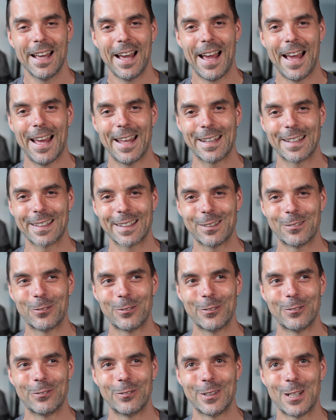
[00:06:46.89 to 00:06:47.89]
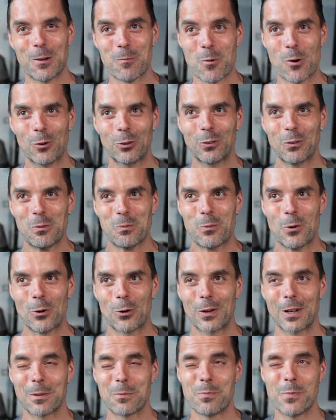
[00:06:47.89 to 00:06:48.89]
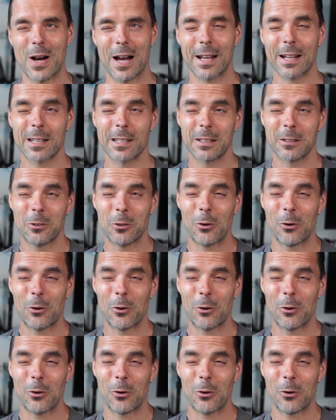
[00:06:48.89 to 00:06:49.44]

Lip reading: And the most important bug,